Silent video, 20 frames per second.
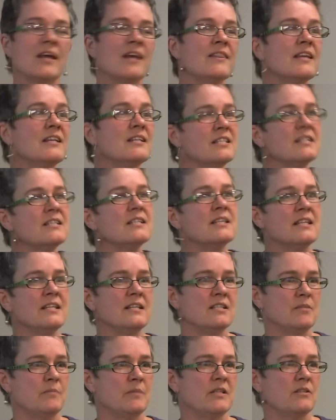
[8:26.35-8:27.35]
And they didn't
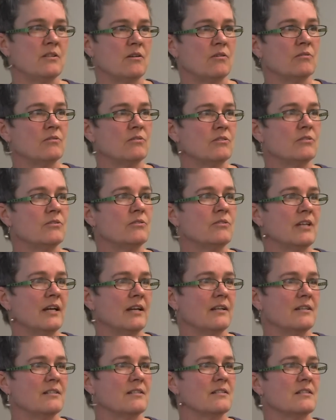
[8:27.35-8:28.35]
need to be told to do
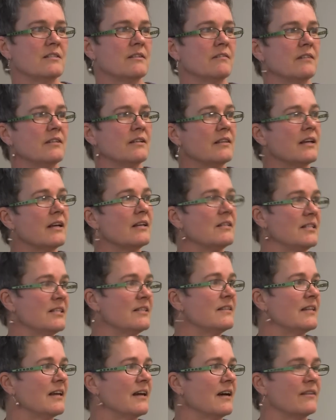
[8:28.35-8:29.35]
that necessarily. They
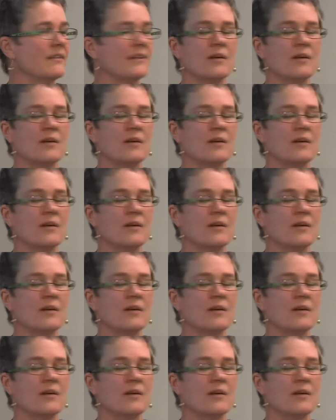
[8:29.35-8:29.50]
did that.